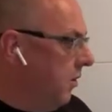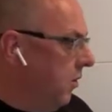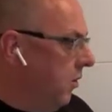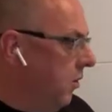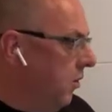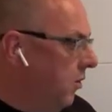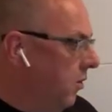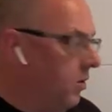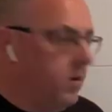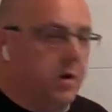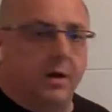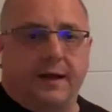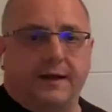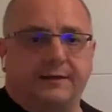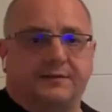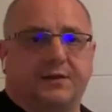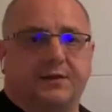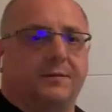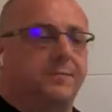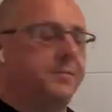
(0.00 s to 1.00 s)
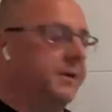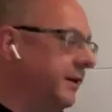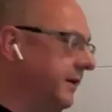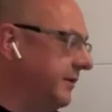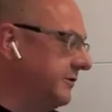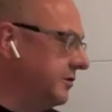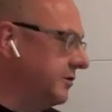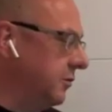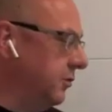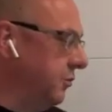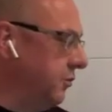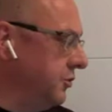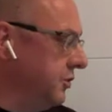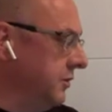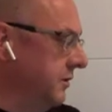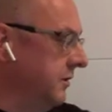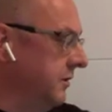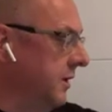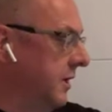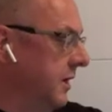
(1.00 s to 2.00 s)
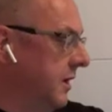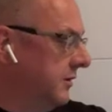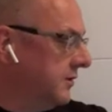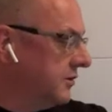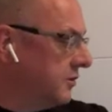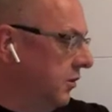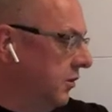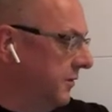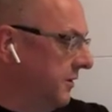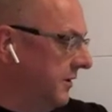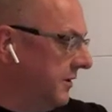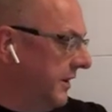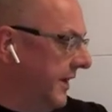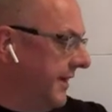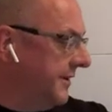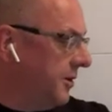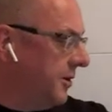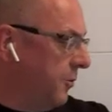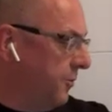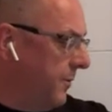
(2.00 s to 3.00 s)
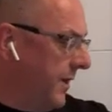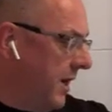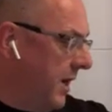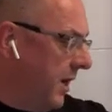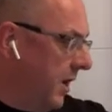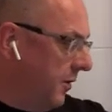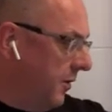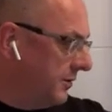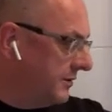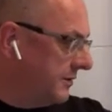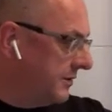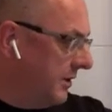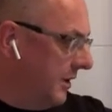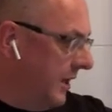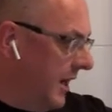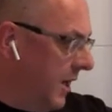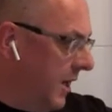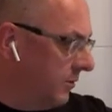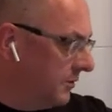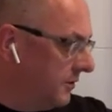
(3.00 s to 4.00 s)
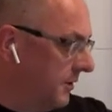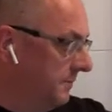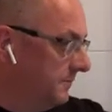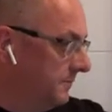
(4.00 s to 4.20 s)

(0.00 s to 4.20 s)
all SAP solution. It's called the Data Warehouse Cloud.